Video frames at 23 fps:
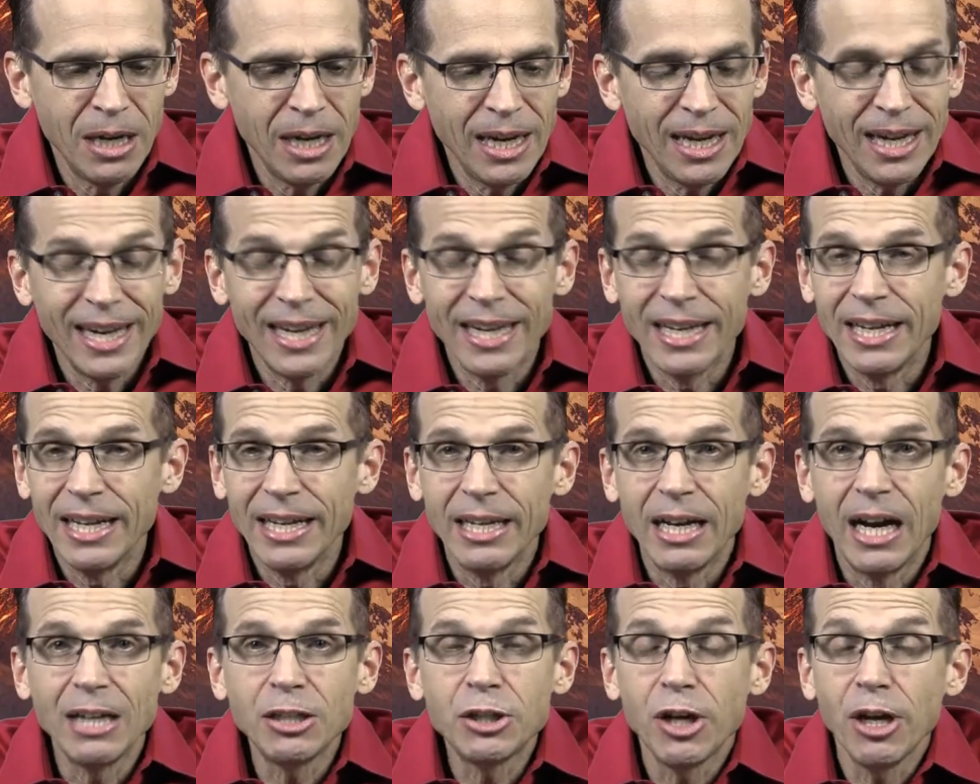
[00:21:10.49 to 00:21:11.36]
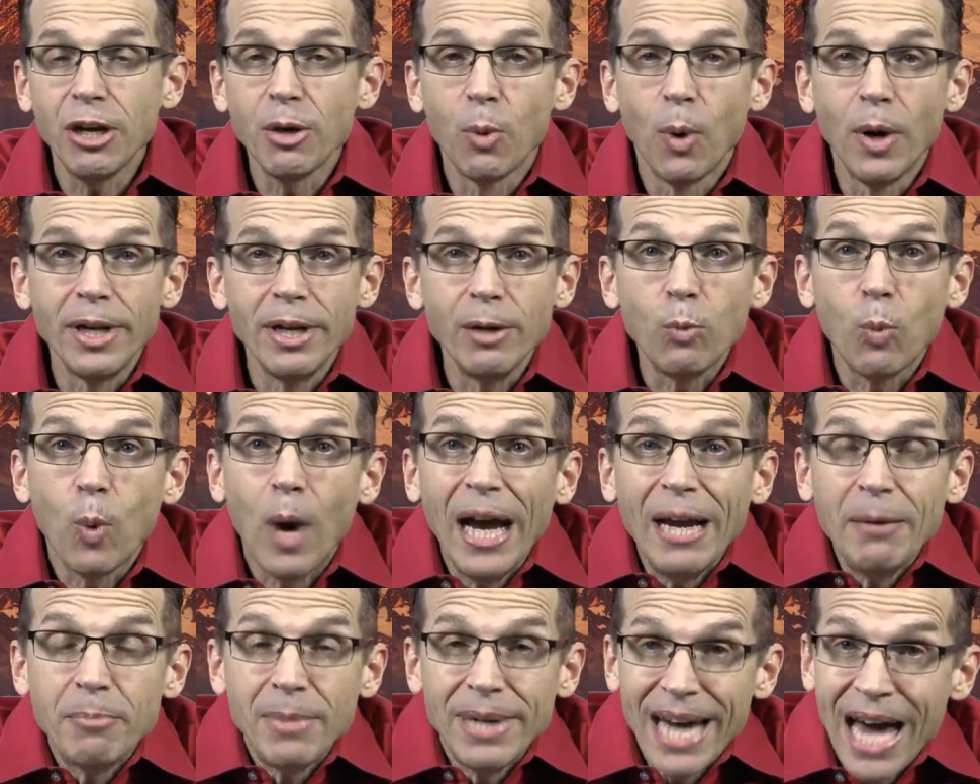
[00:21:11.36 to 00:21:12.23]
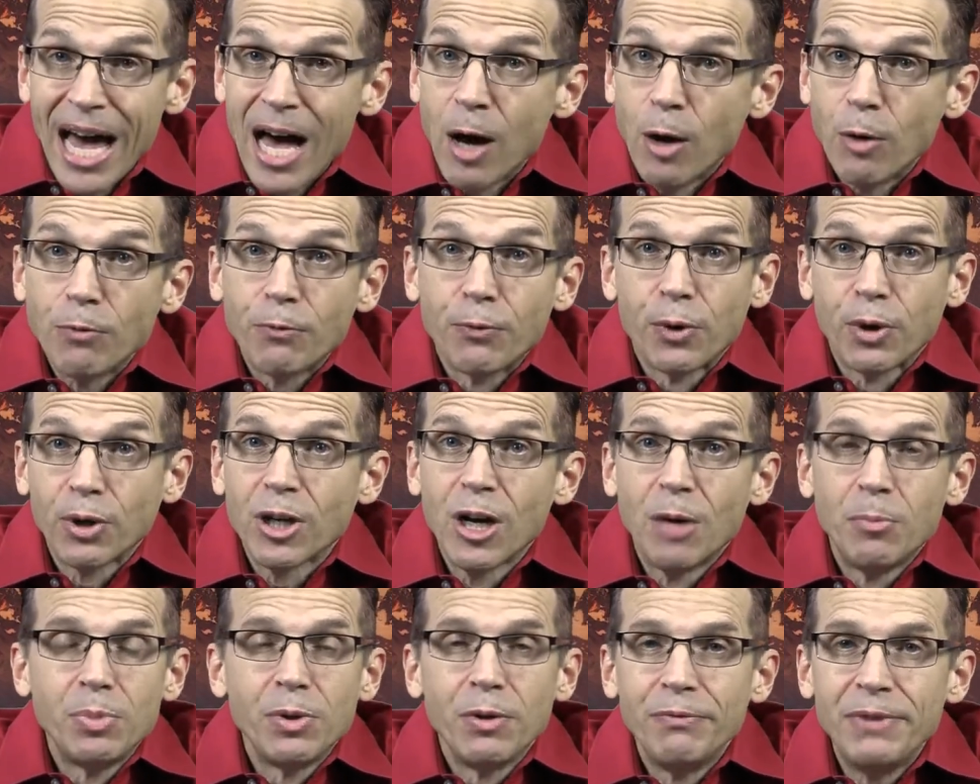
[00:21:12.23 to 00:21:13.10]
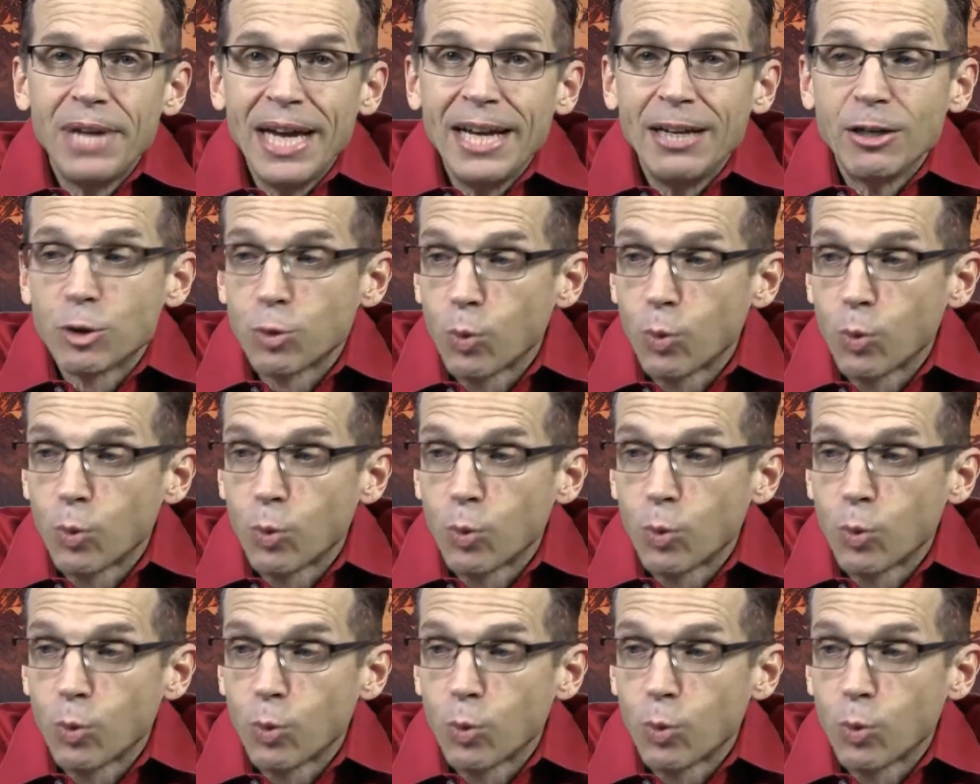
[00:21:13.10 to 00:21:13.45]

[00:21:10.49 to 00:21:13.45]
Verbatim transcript: and I tell you what, it wiped me out for a couple of days.